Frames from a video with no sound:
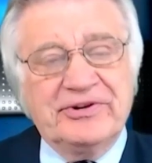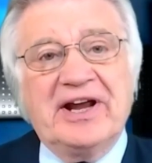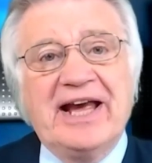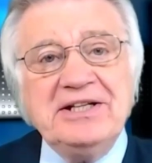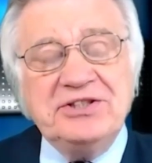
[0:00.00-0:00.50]
for
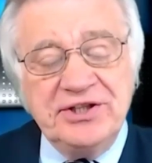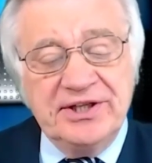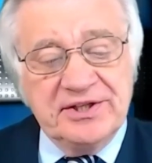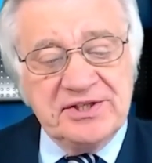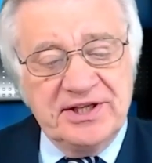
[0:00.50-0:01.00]
8
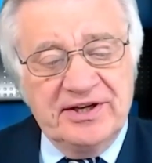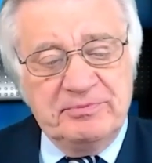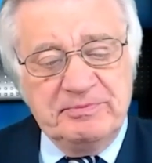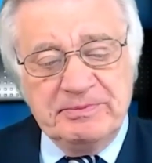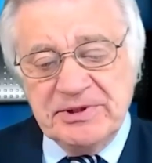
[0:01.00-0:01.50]
years to
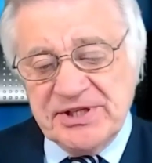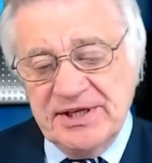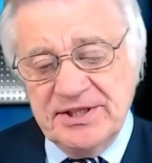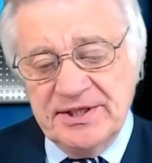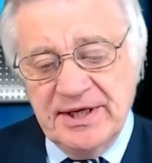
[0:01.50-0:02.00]
have
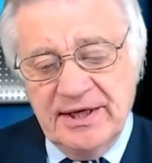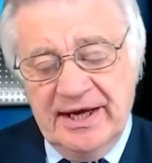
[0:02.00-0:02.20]
presented